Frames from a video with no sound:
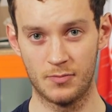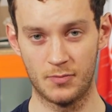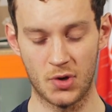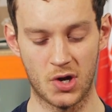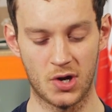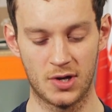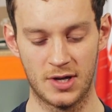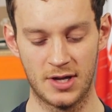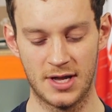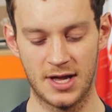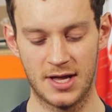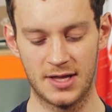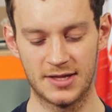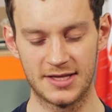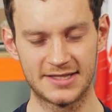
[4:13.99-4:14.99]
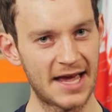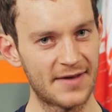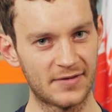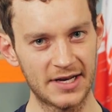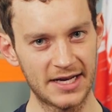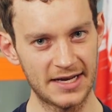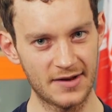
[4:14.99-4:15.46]
but there's
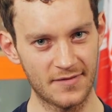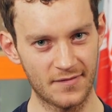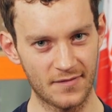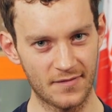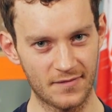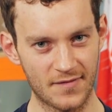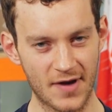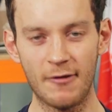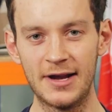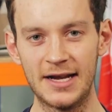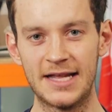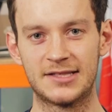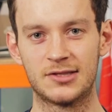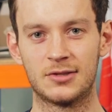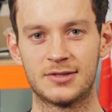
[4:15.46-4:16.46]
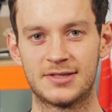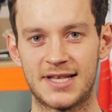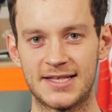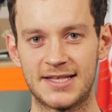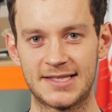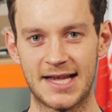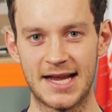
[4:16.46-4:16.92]
definitely very little
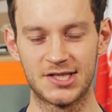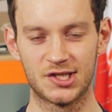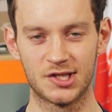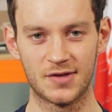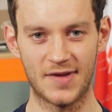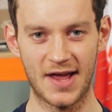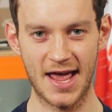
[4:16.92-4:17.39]
sensation of